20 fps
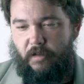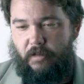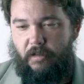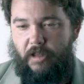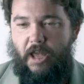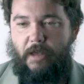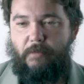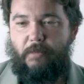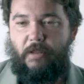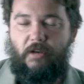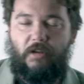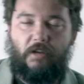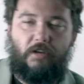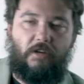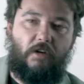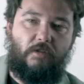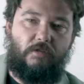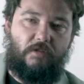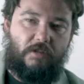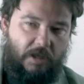game, then you get to
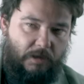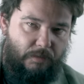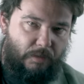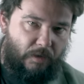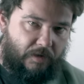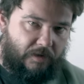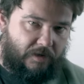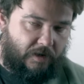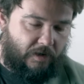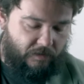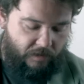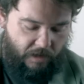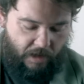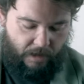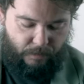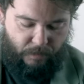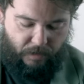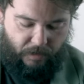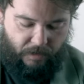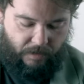go deeper into your
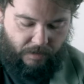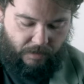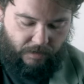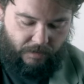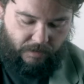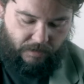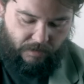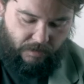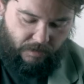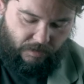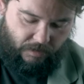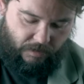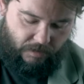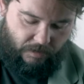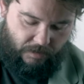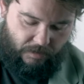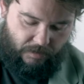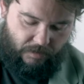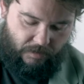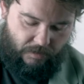library.
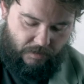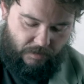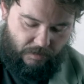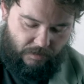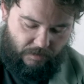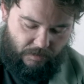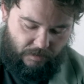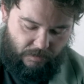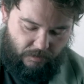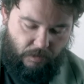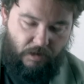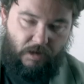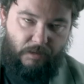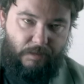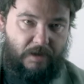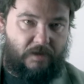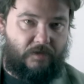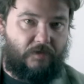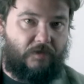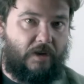One of the
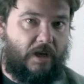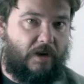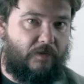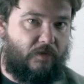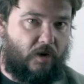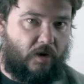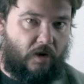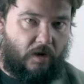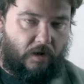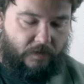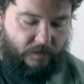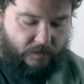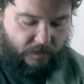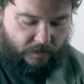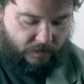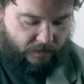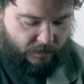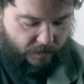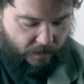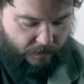best flavor cards in
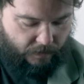the set.